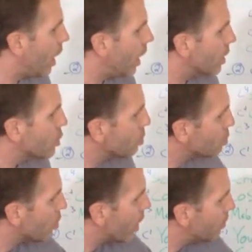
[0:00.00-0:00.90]

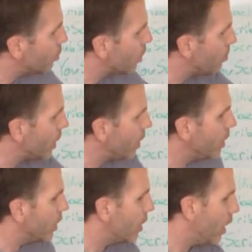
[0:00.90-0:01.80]
SoScribe would
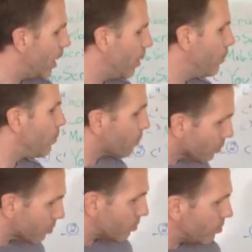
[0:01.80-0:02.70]
be
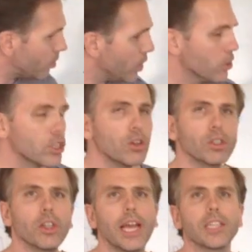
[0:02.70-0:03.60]
your
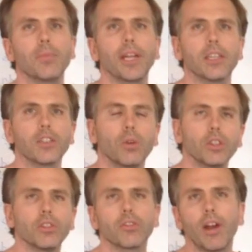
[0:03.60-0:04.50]
social aspect,
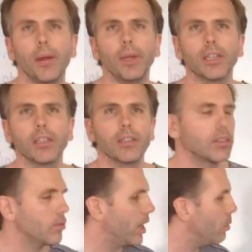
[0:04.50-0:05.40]
social scribing,
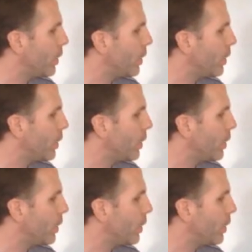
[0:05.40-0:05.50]
right?